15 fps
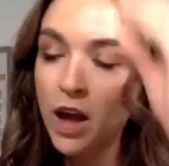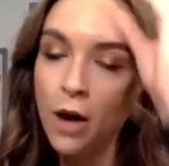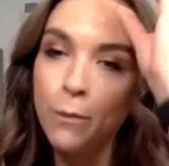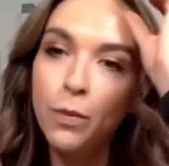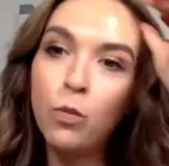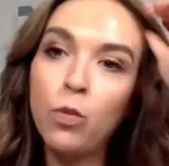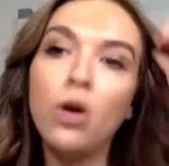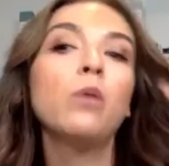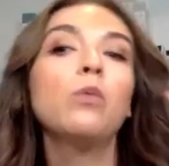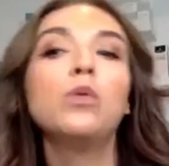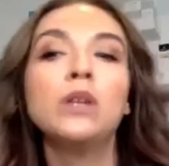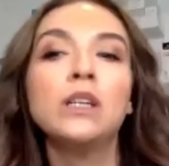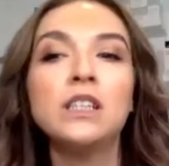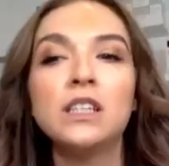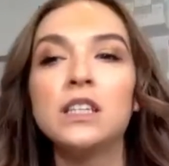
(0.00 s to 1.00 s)
But what I
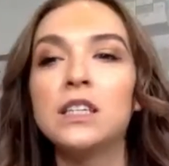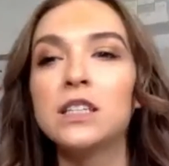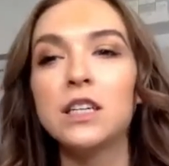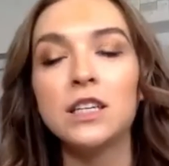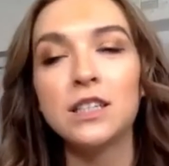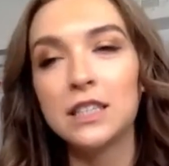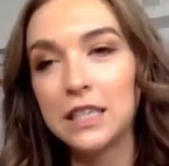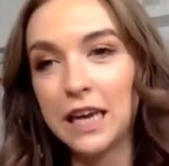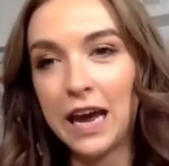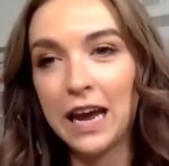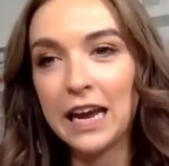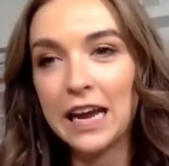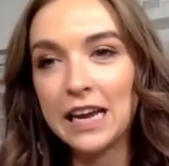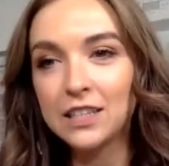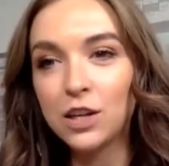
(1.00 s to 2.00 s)
wanted to discuss today
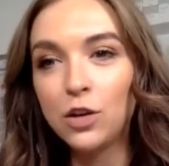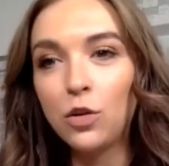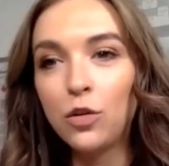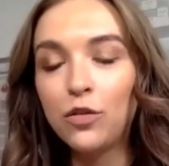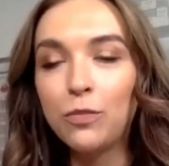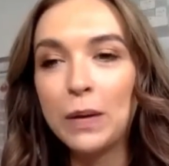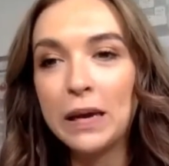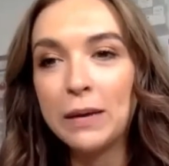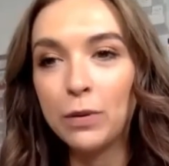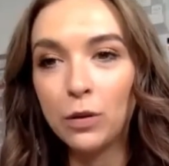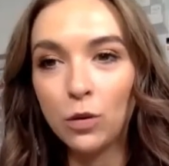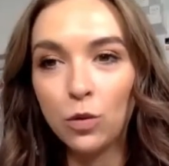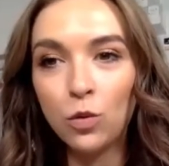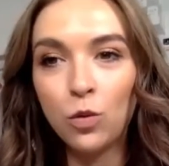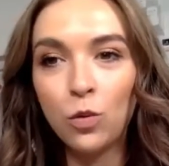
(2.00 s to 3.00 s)
is a lot of people
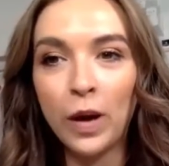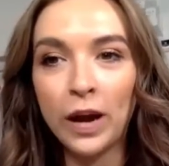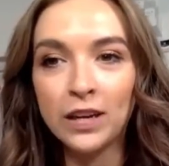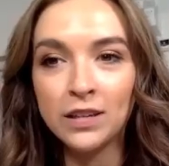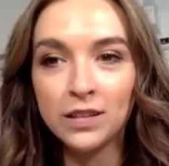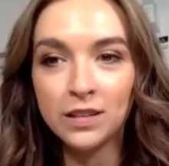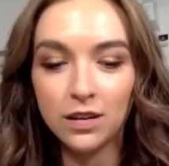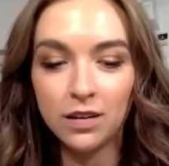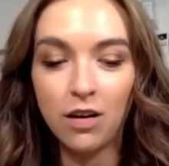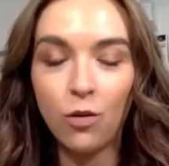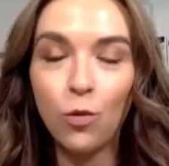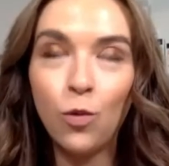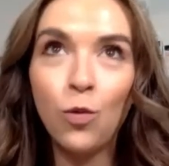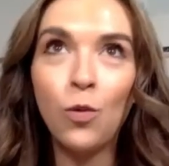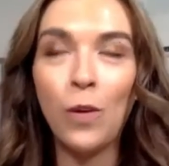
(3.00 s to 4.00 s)
always
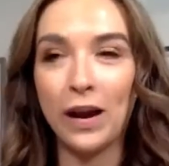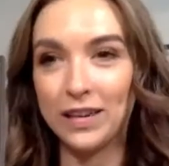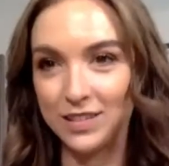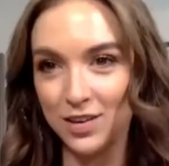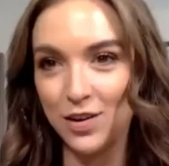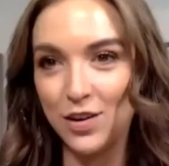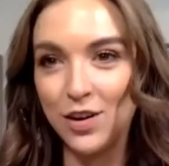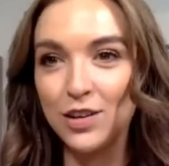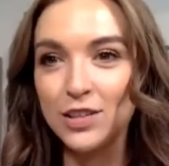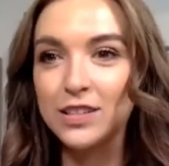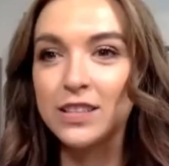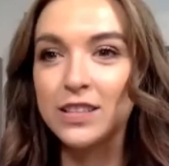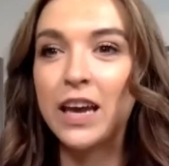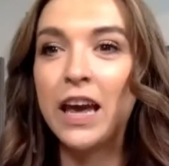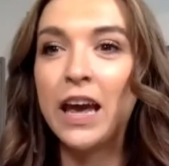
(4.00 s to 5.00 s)

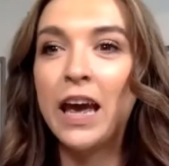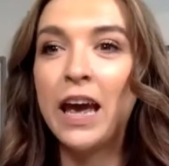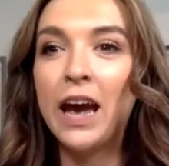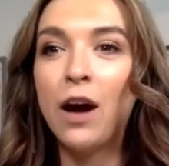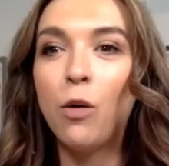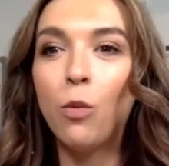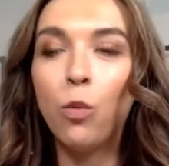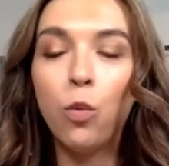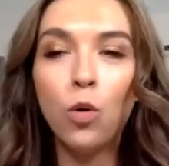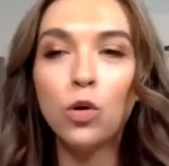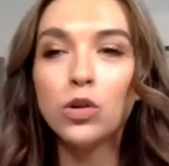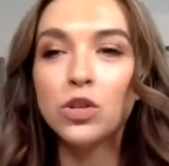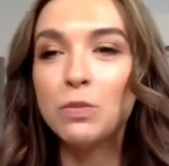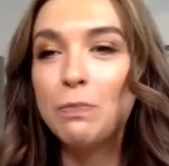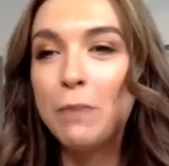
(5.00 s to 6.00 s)
ask,
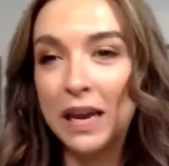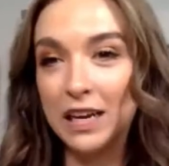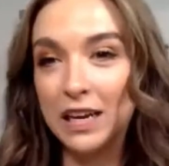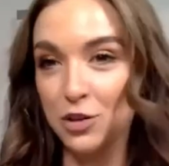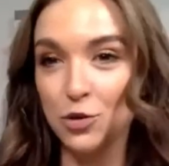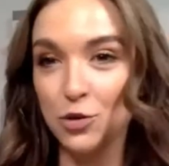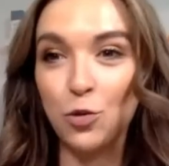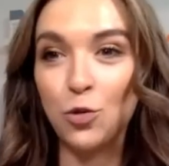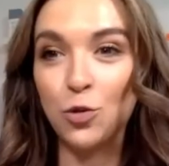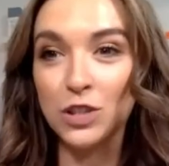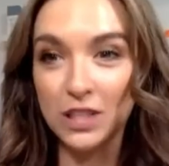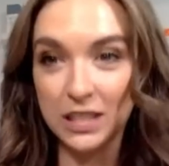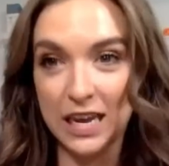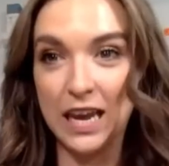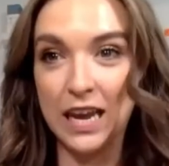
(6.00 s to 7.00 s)
what makes your
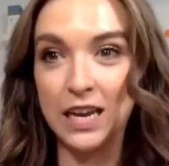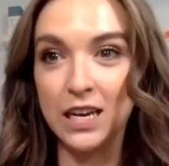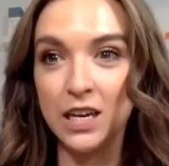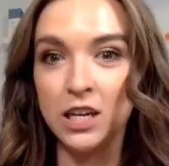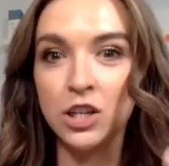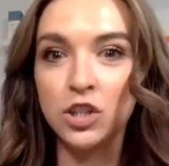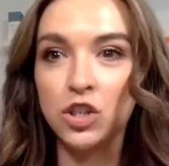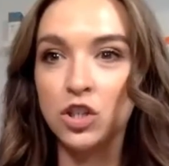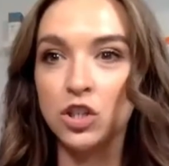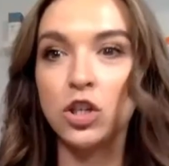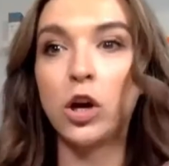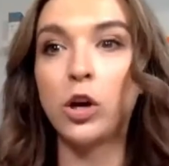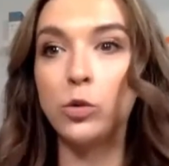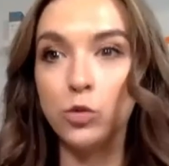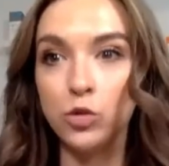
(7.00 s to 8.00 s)
skin
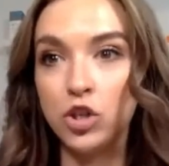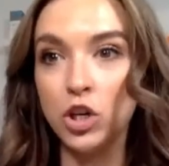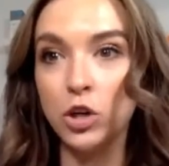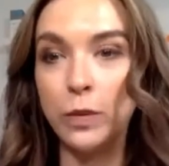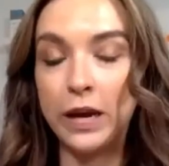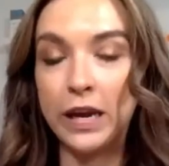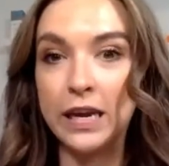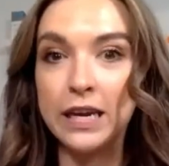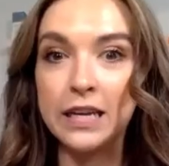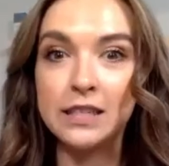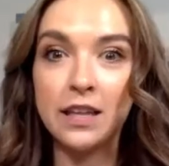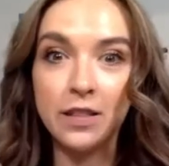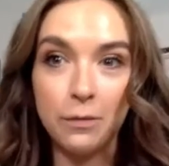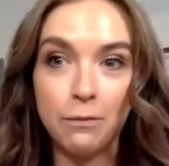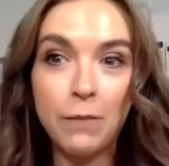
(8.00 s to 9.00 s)
so dewy? Is
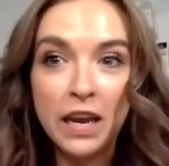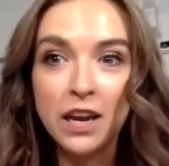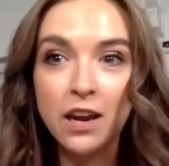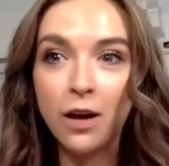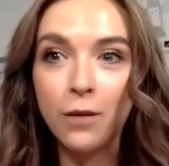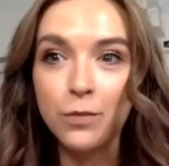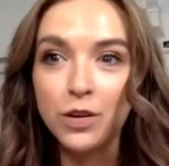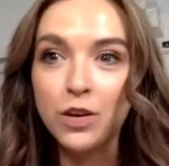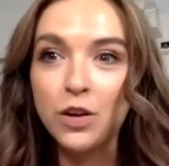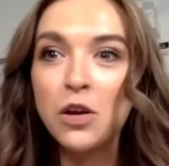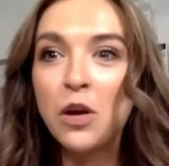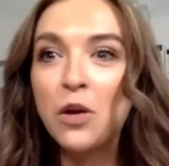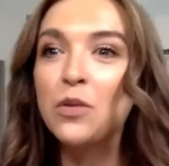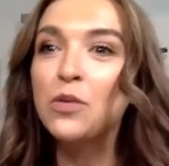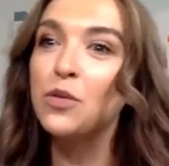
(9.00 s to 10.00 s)
it the makeup that
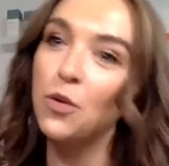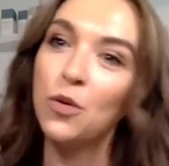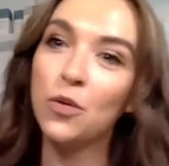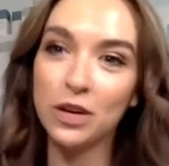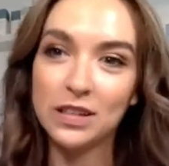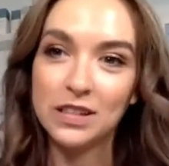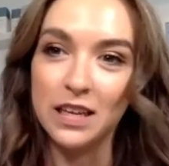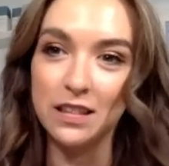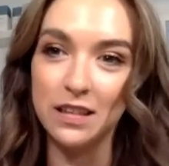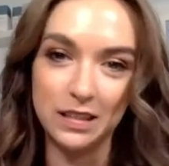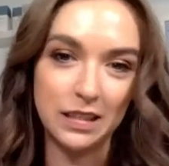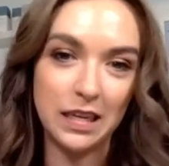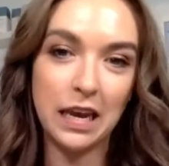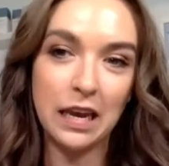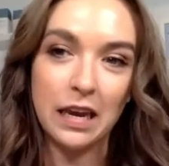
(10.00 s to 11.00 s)
you use, or is it the
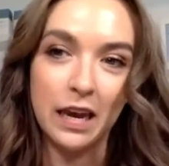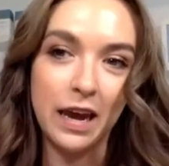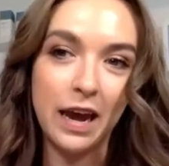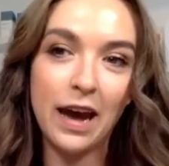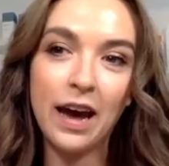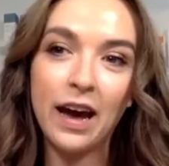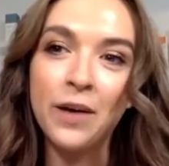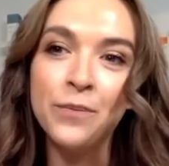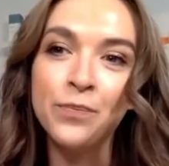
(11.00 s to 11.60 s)
skincare?